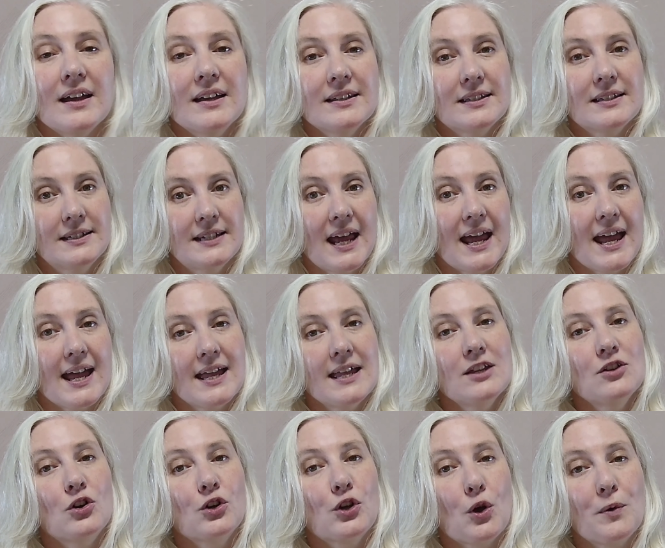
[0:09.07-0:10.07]
Today
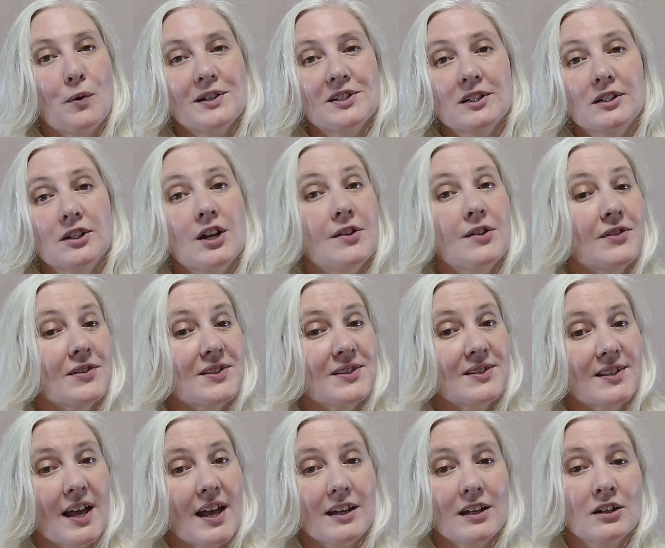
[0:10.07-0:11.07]
you're going to learn the
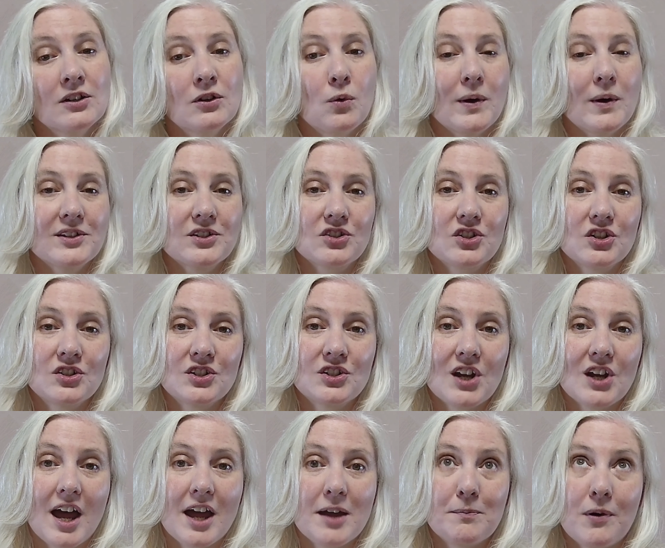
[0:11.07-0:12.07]
second question
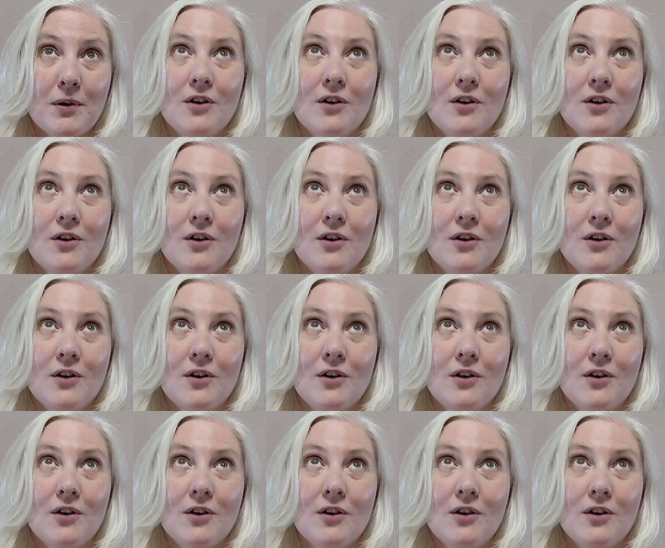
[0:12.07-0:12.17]
type